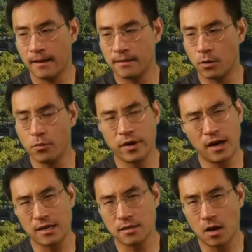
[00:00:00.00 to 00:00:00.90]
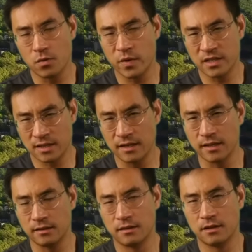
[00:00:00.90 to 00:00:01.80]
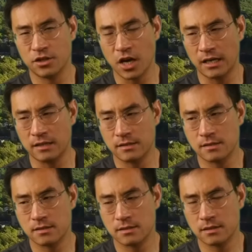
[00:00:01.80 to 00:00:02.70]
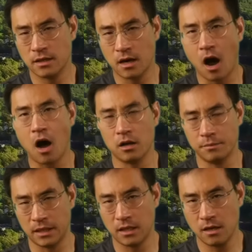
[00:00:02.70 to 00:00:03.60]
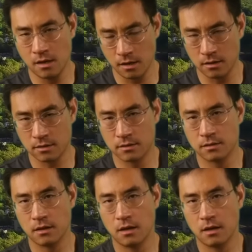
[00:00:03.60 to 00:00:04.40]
They don't realize how resilient the Chinese economy is.